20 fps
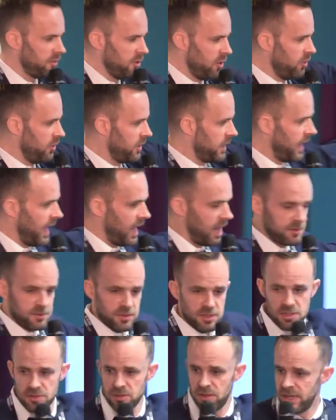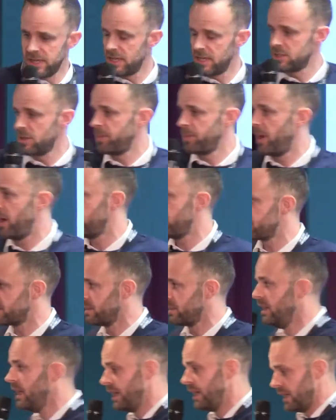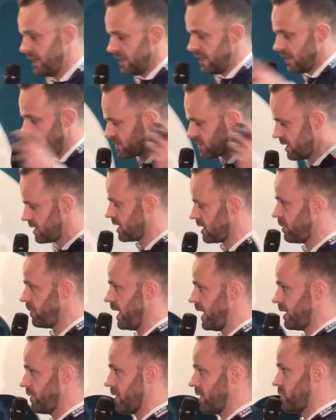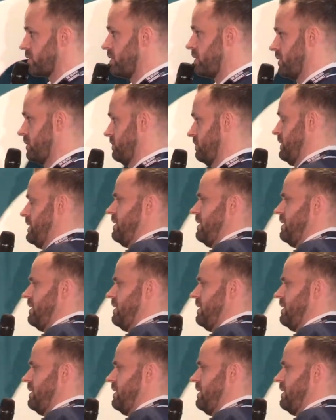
you're running after it to try and get your parcel, he goes into the back of a truck.